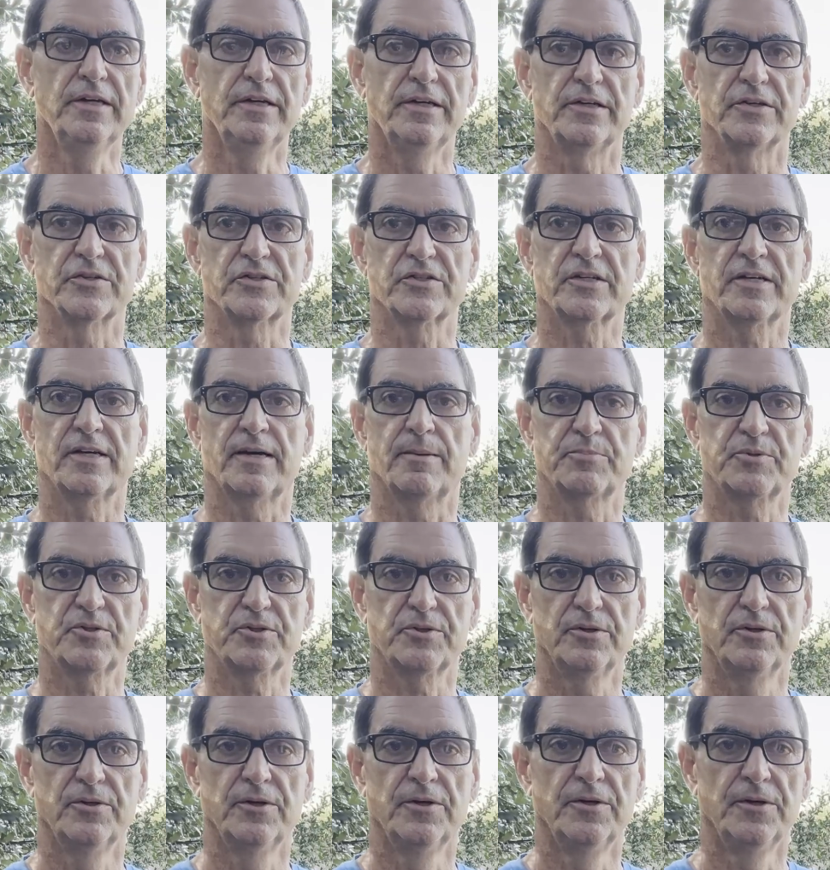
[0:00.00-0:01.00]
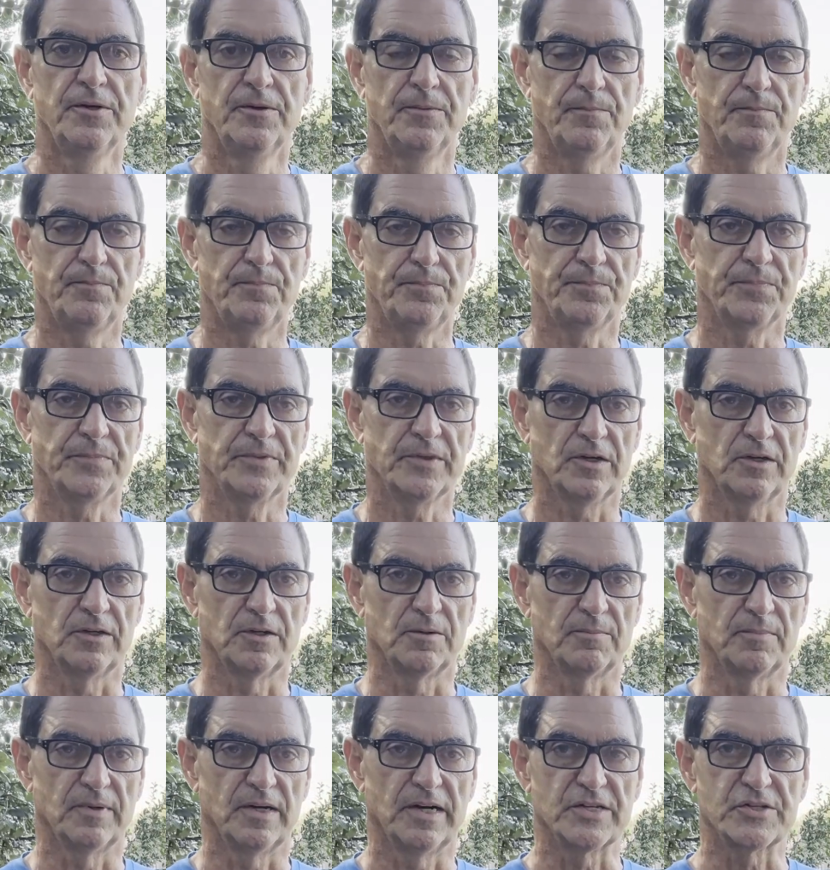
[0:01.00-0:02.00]
It's kept
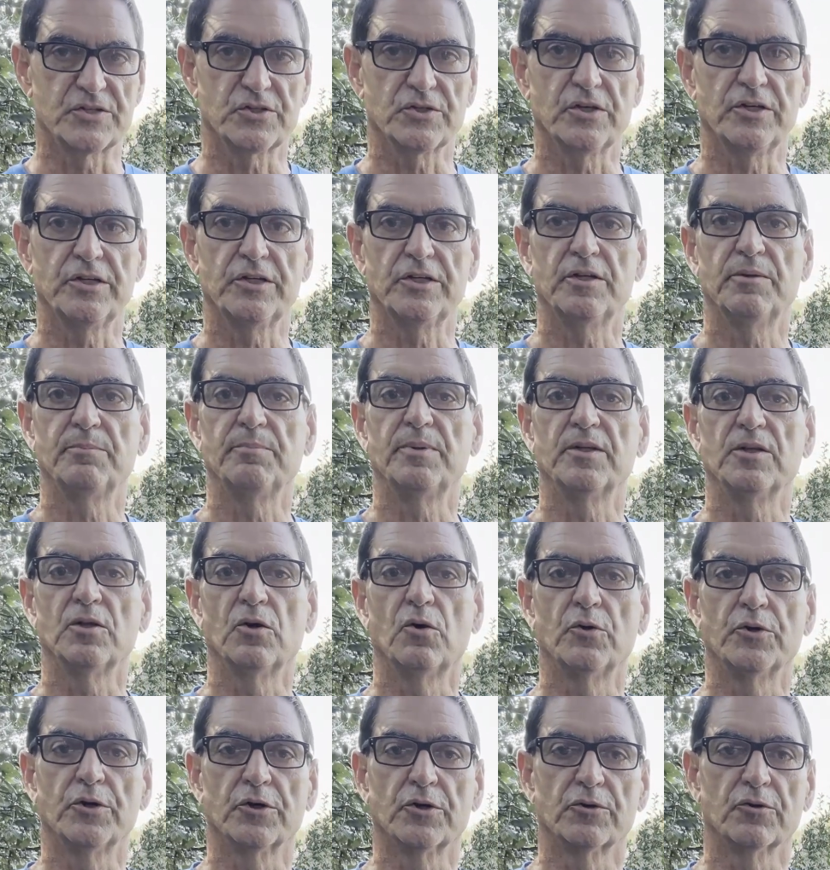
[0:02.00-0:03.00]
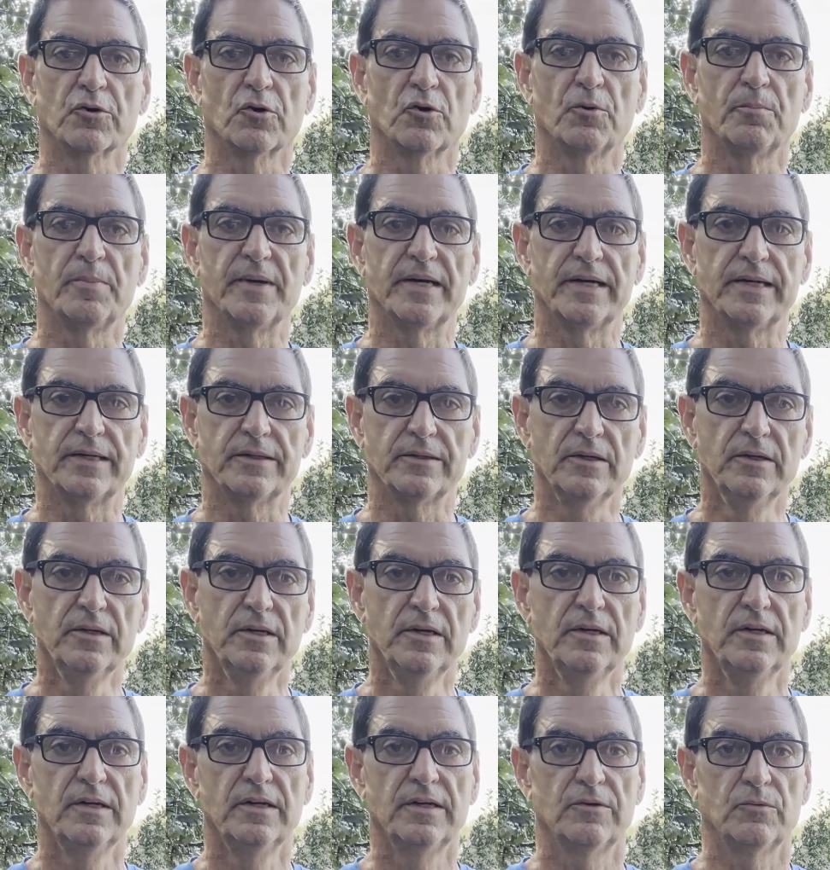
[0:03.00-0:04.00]
isolated below your grow bed,
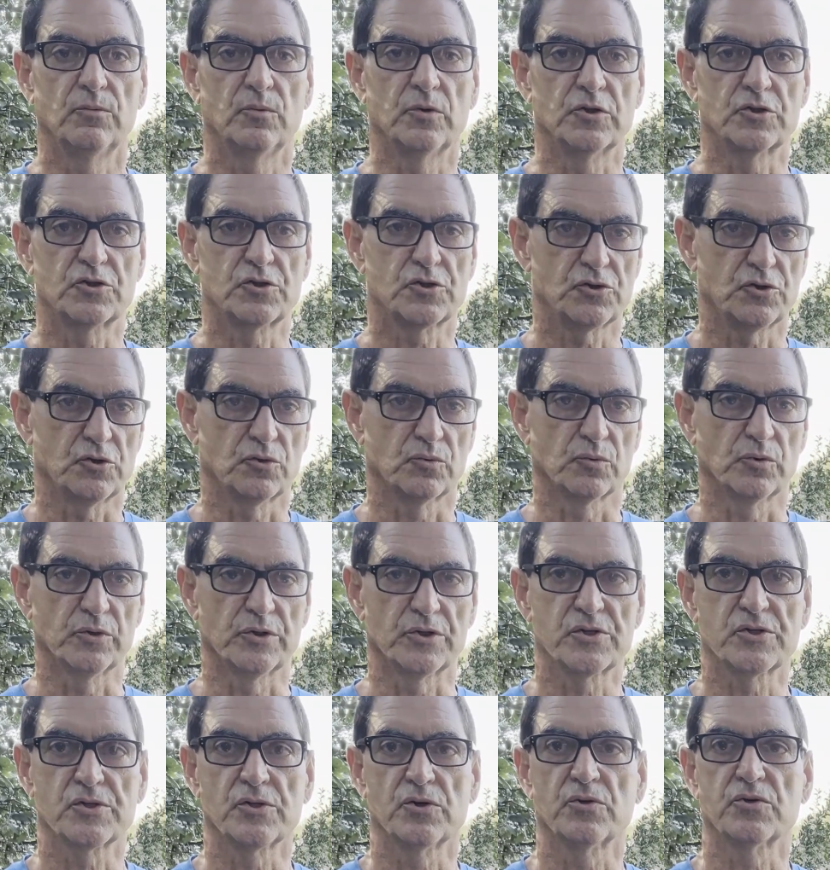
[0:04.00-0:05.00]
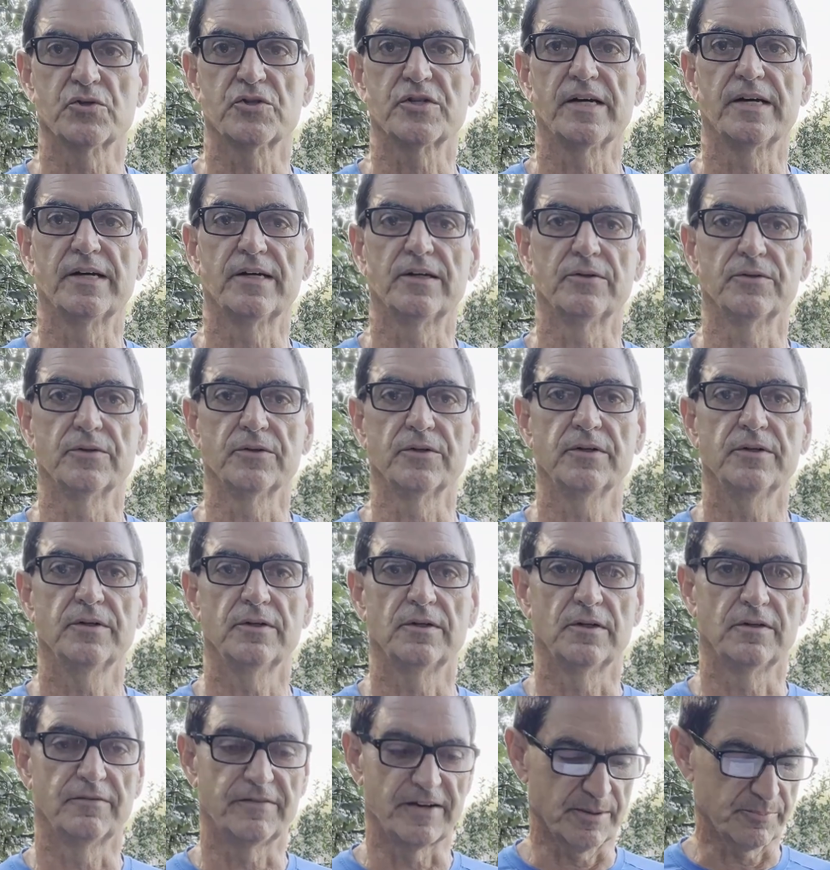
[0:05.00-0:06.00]
which really slows down
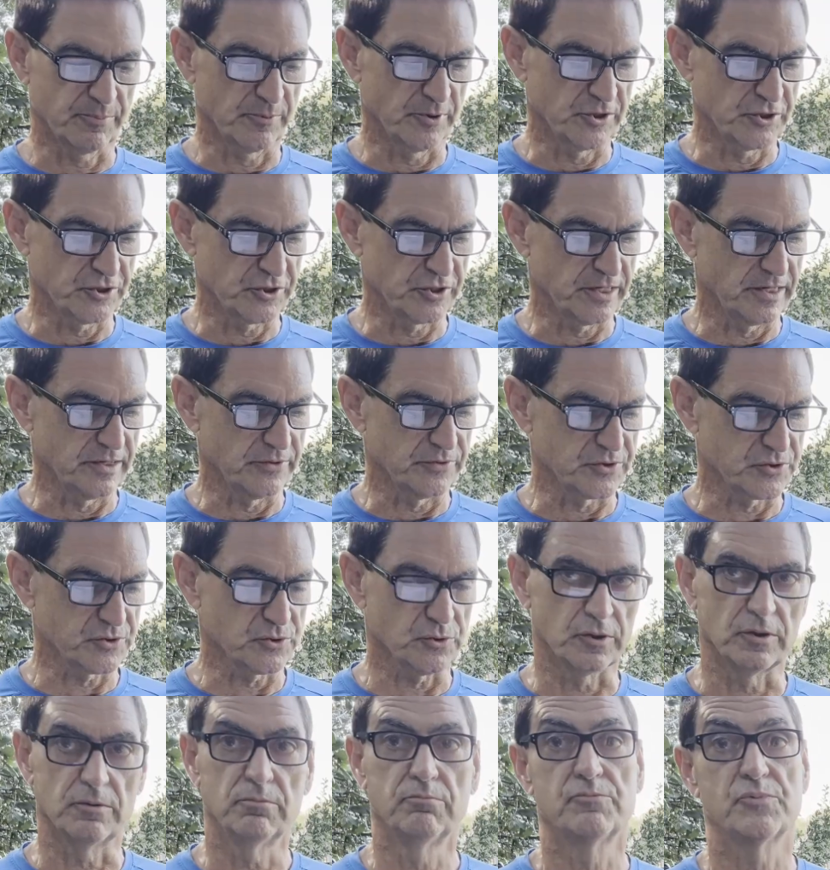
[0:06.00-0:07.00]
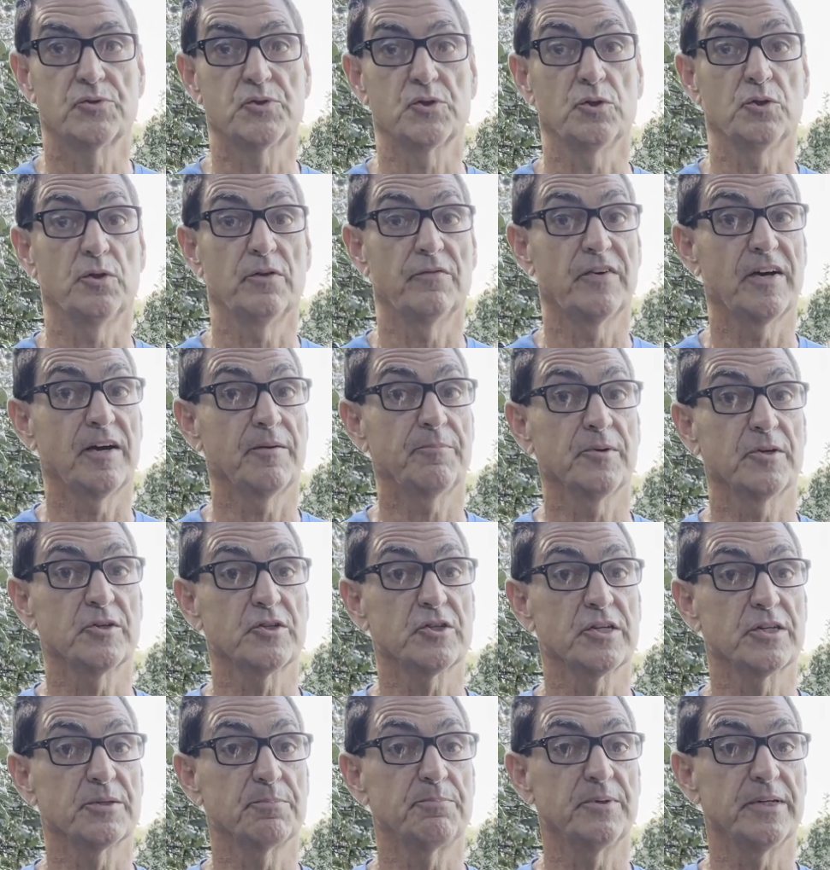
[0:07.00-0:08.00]
evaporation out of the soil. Still
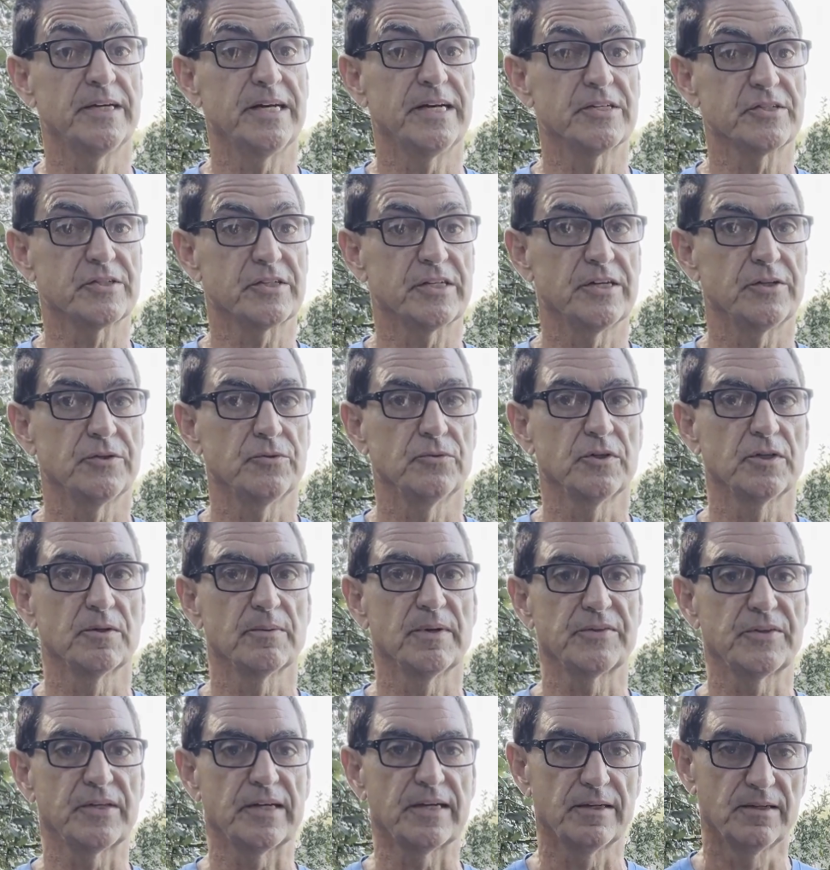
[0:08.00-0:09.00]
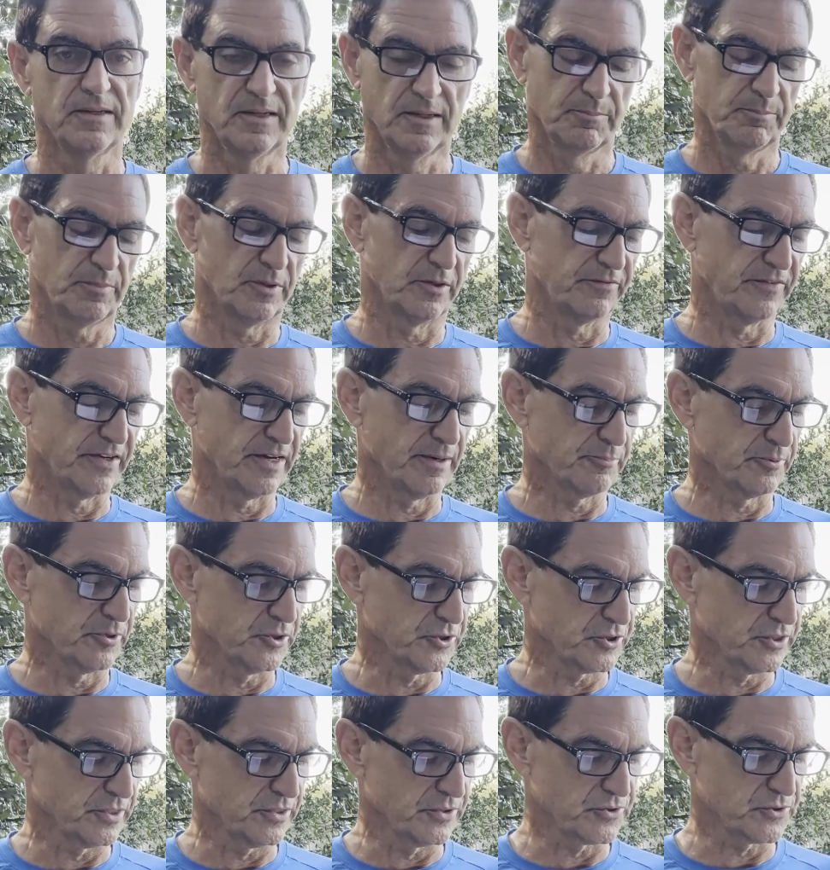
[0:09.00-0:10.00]
evaporation out of the plants, can't do anything about that, but
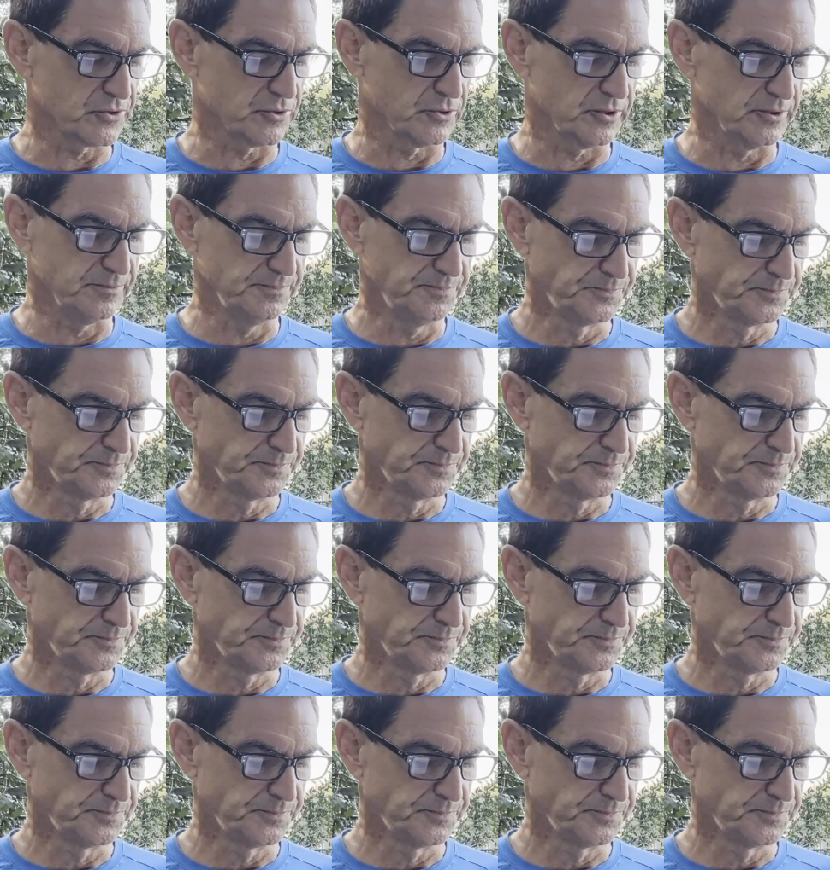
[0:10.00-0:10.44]
evaporation out of the soil.